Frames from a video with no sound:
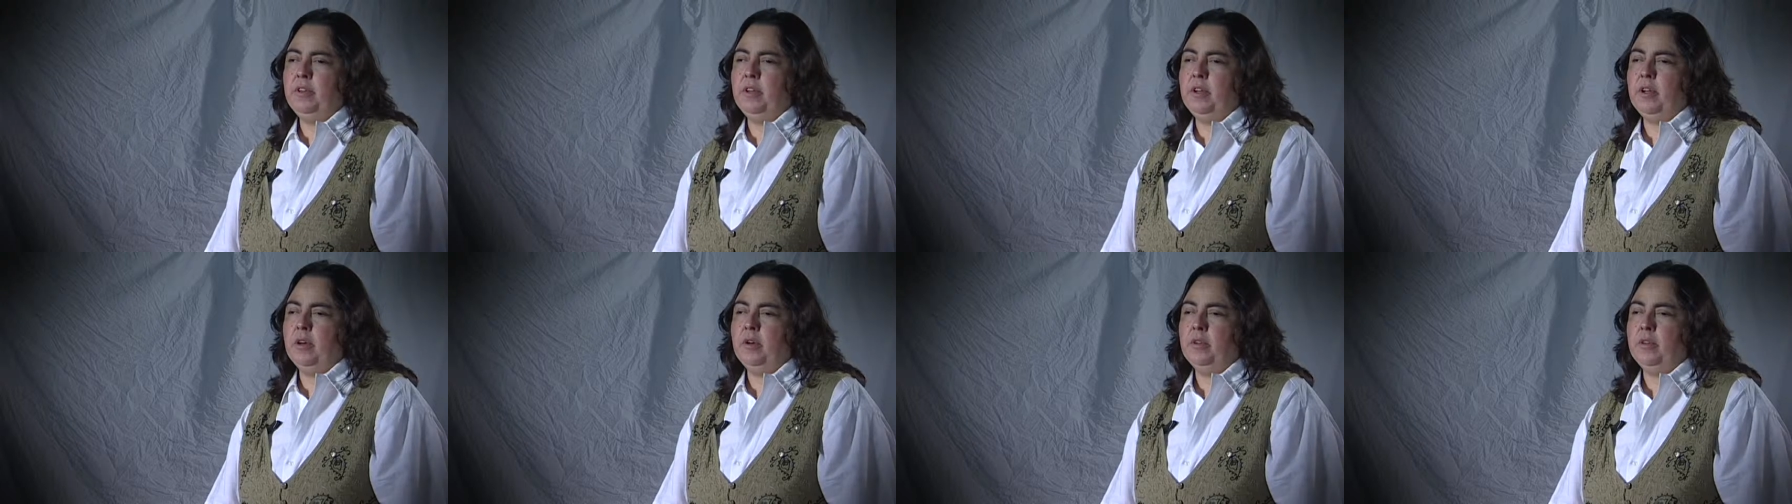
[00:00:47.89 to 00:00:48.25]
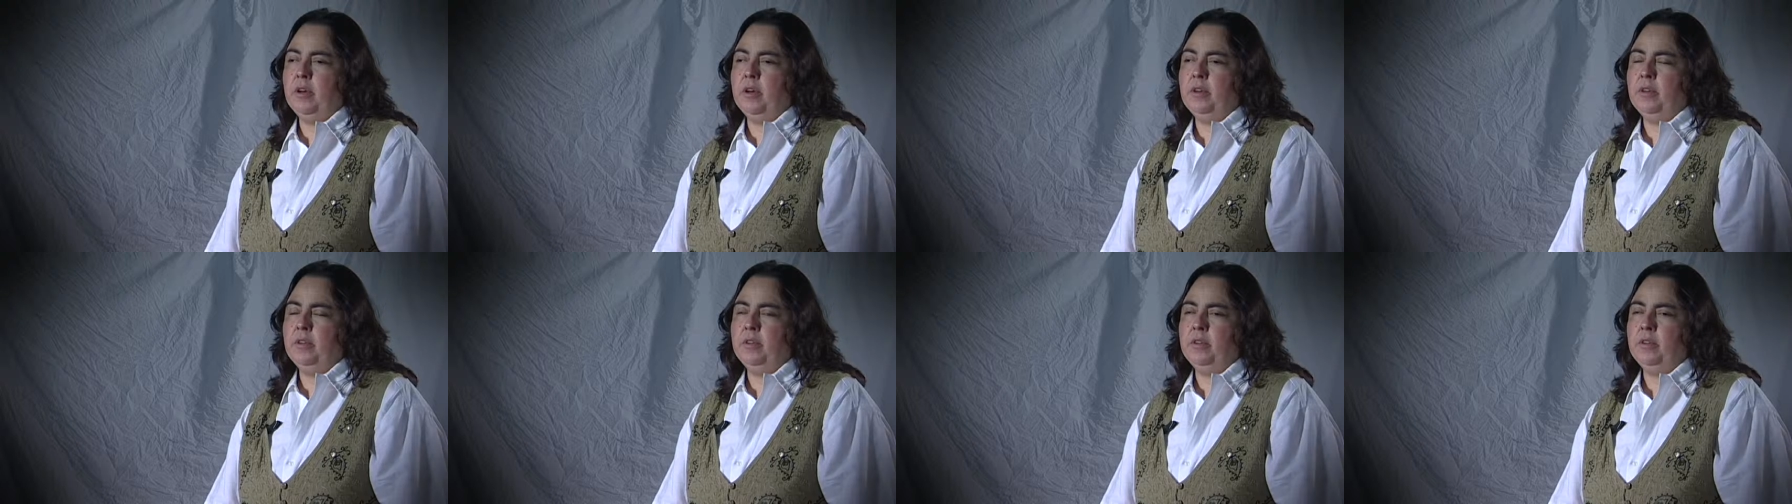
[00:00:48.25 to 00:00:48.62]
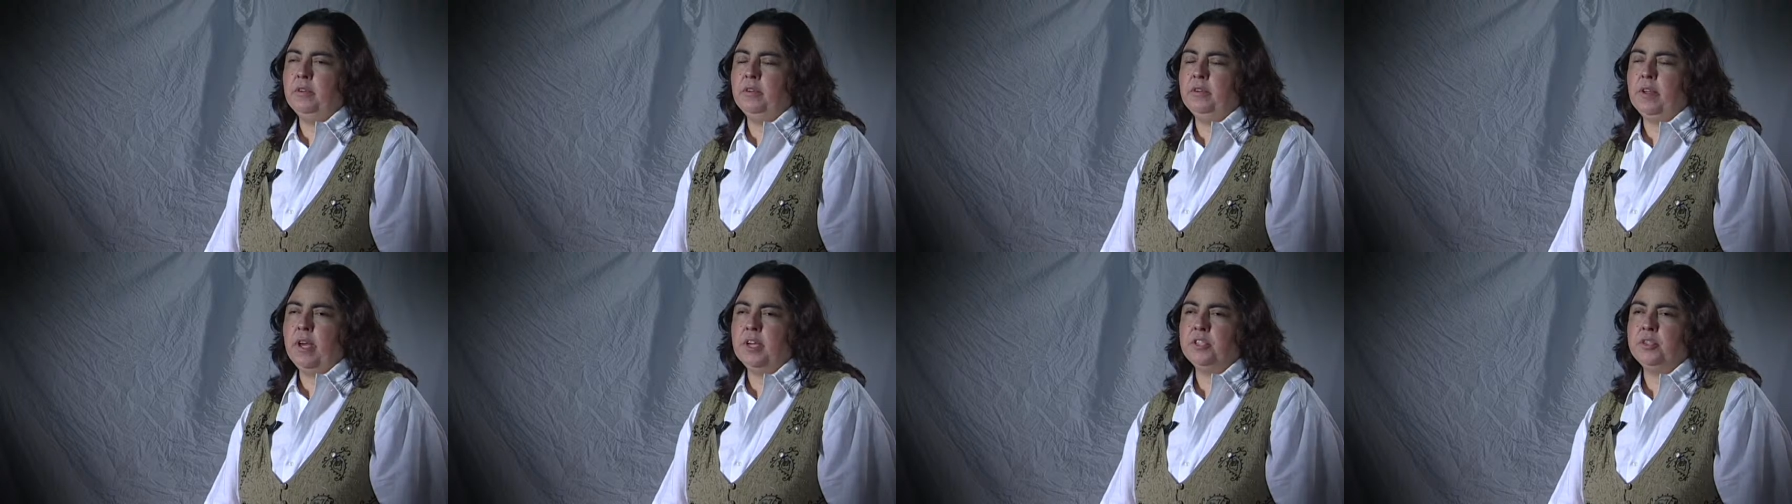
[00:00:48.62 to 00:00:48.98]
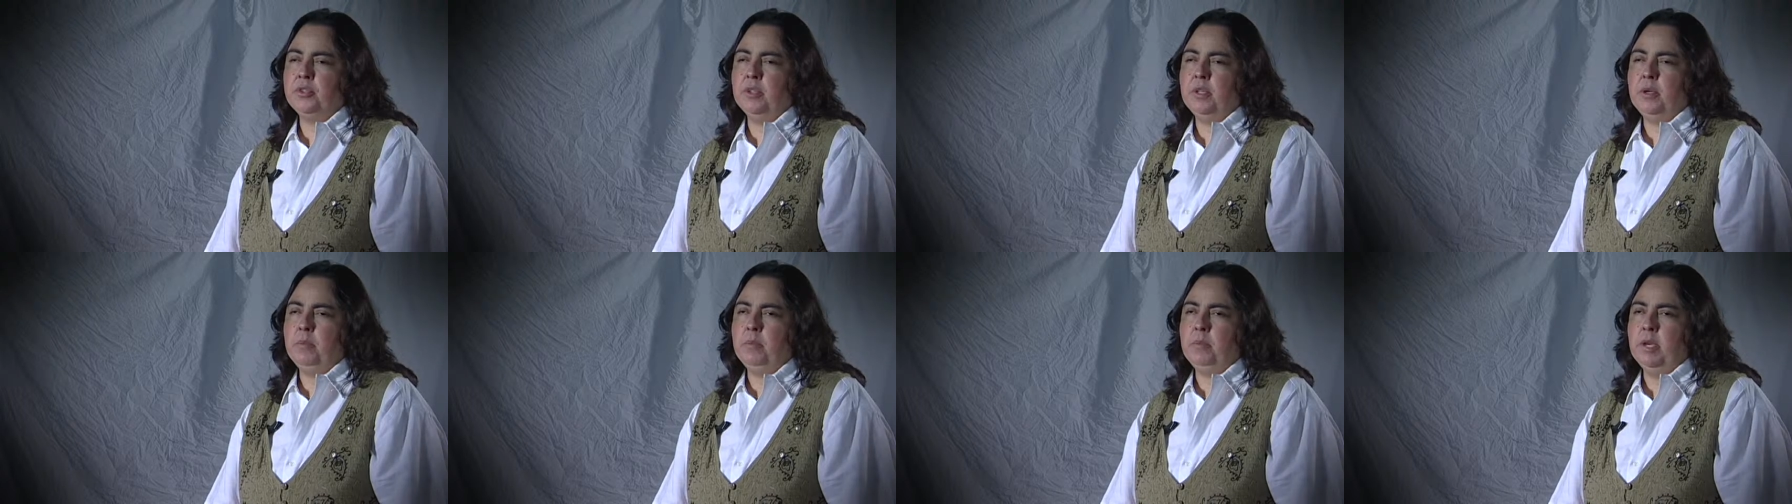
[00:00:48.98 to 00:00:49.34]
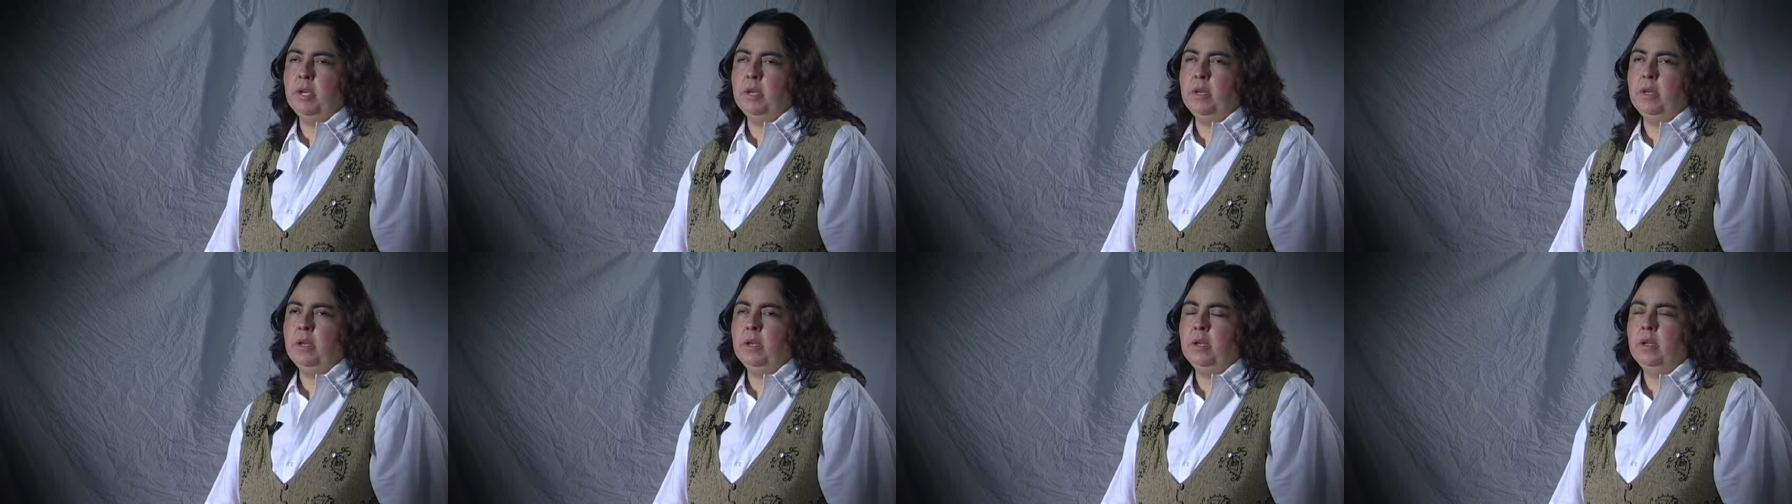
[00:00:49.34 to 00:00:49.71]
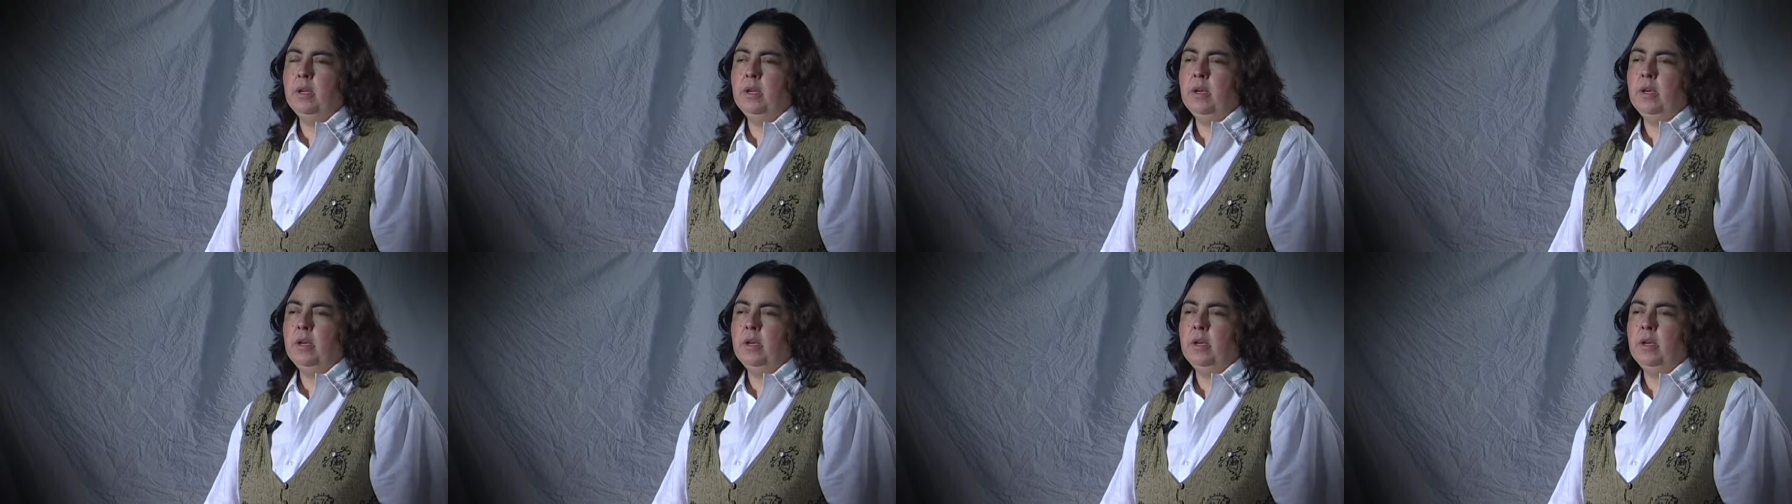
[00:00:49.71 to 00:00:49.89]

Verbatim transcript: you know, there there's actually been